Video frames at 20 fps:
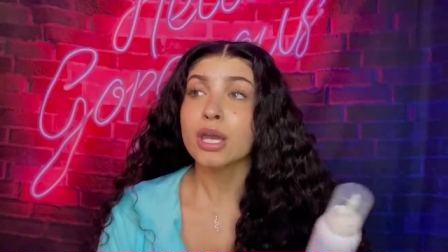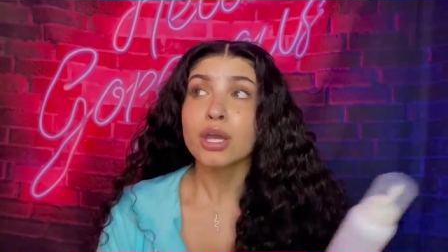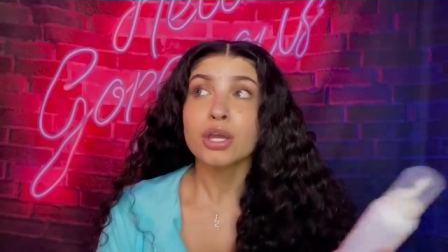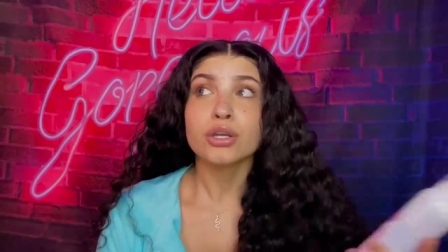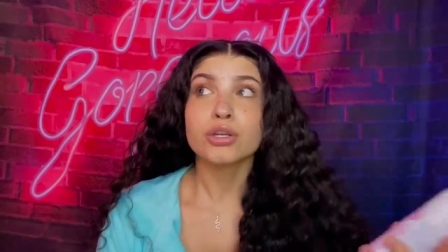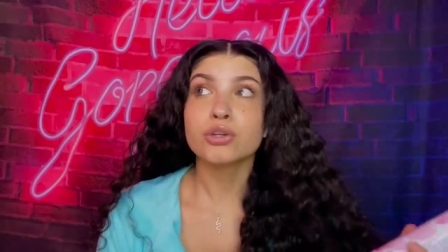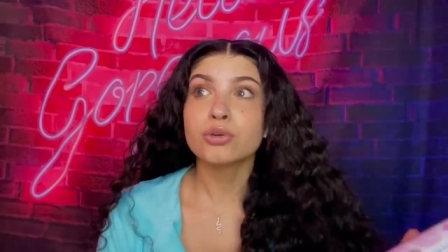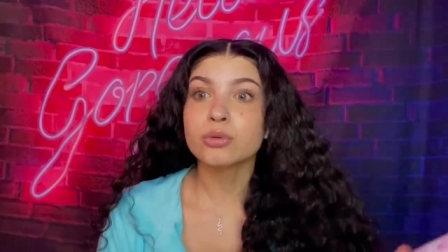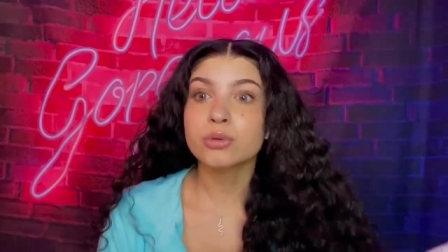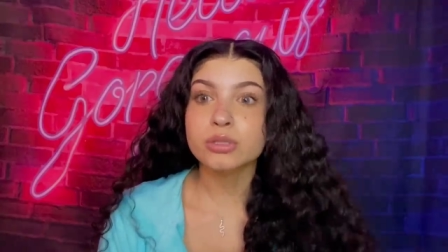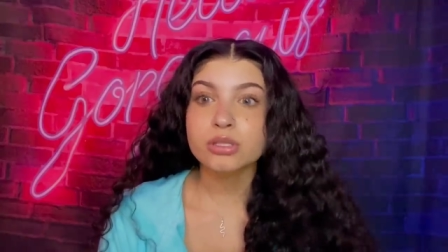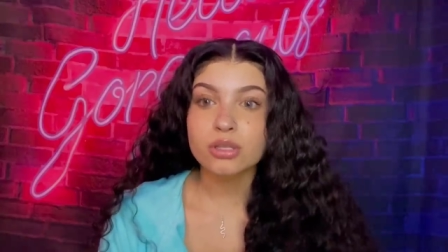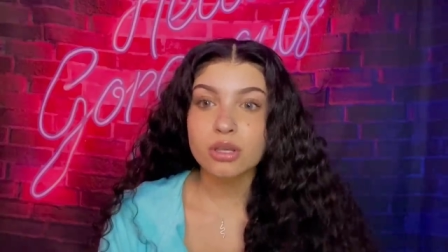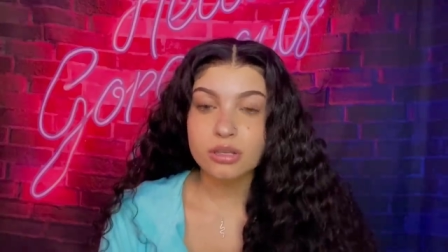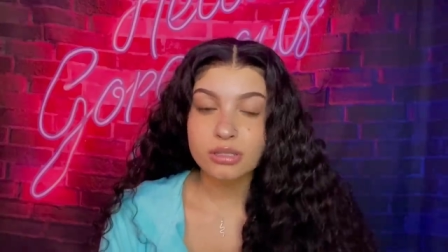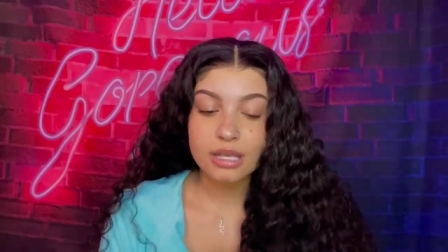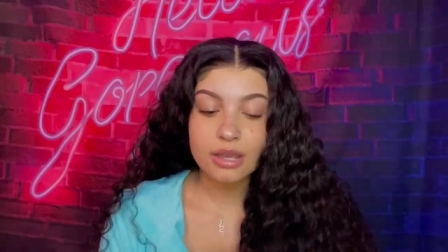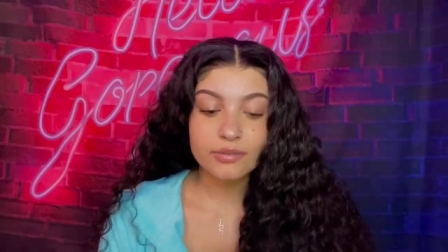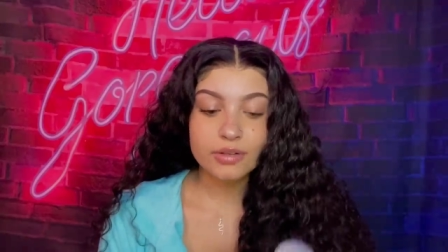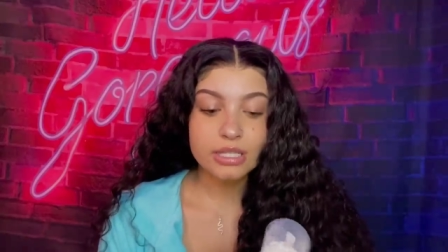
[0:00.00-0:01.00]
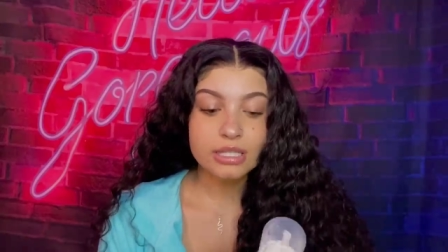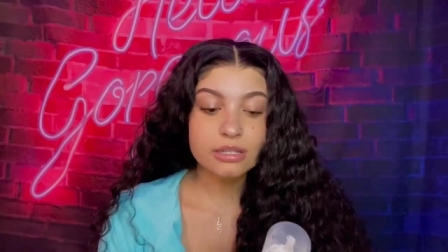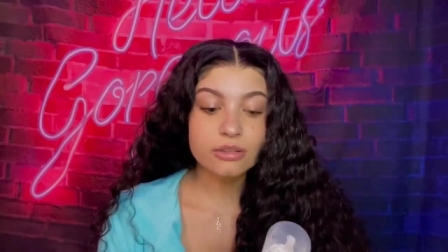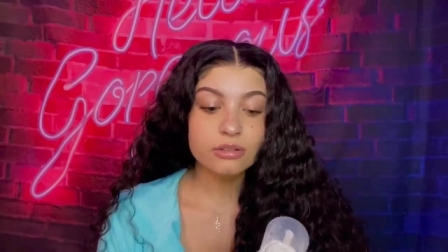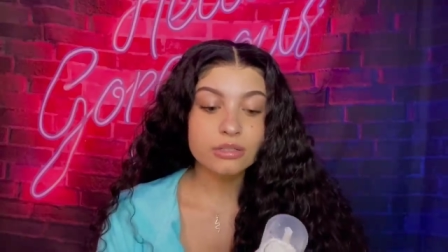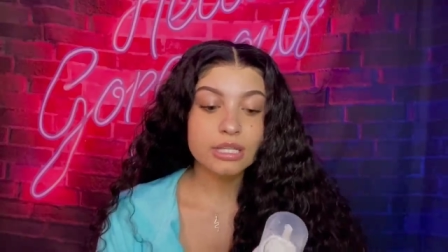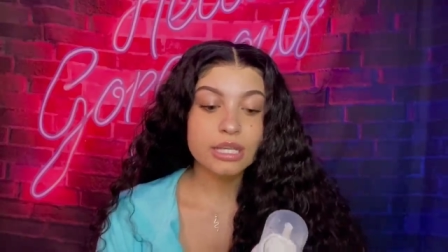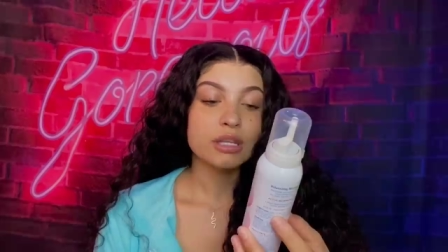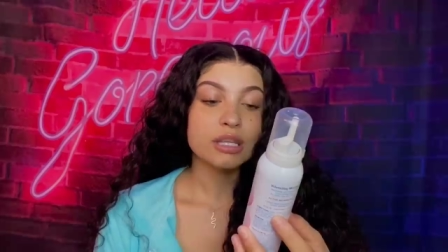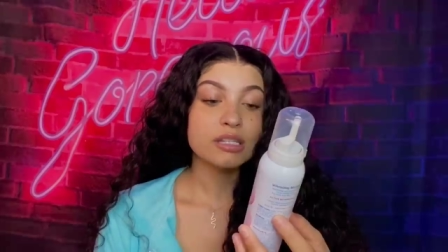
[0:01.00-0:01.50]
new installs every single
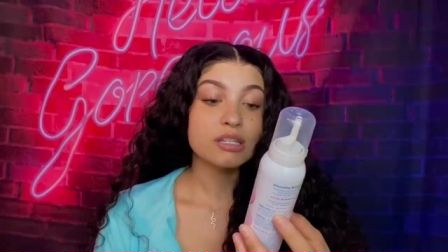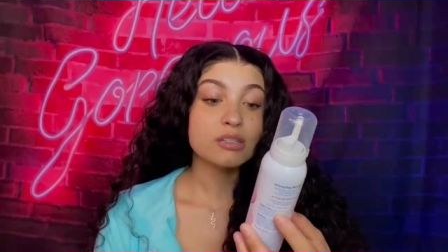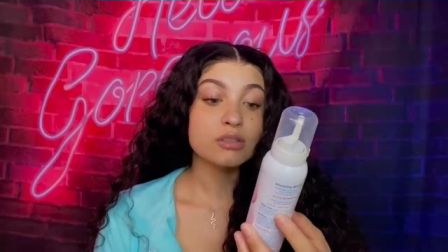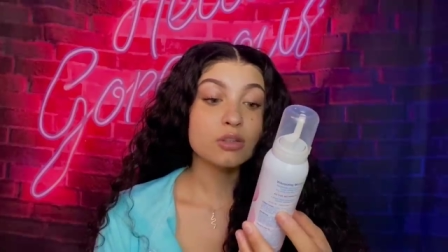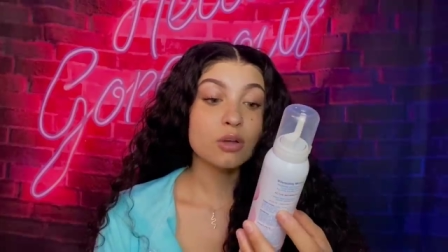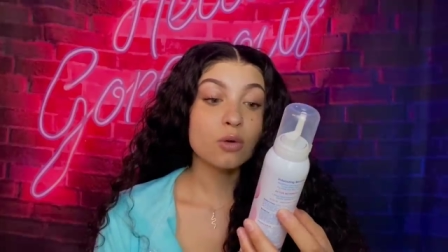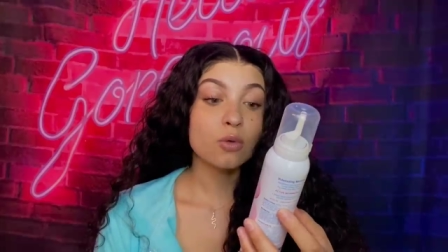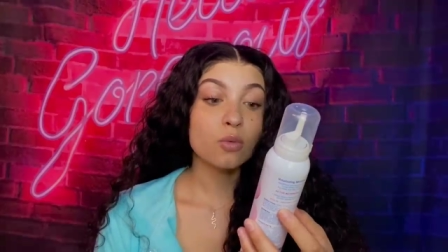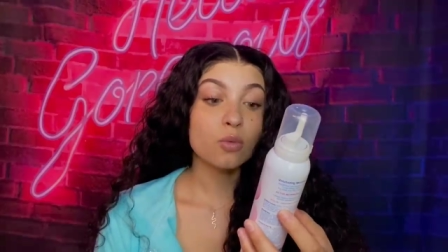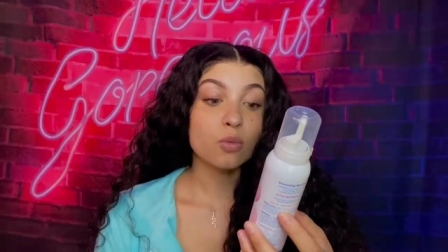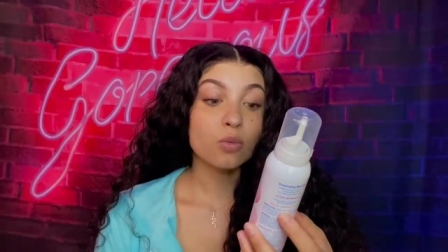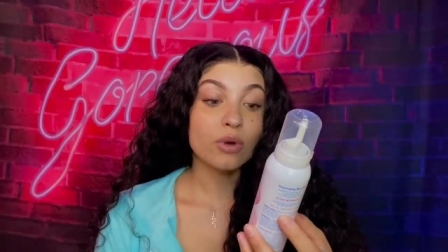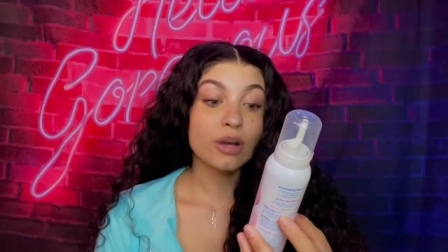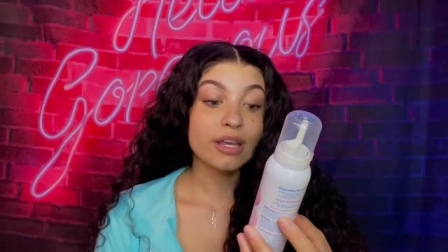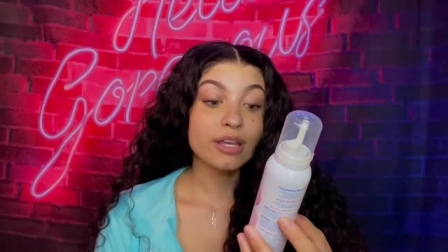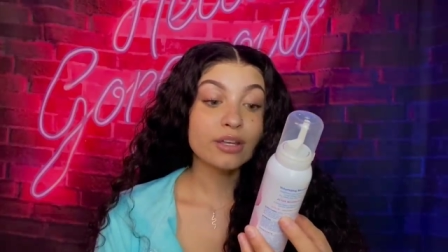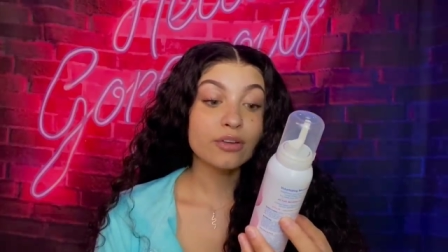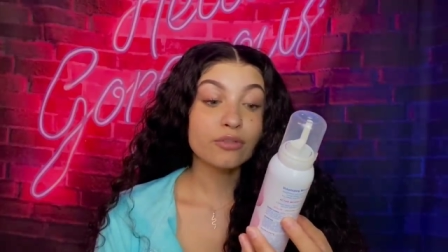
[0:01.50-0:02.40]
day this is the white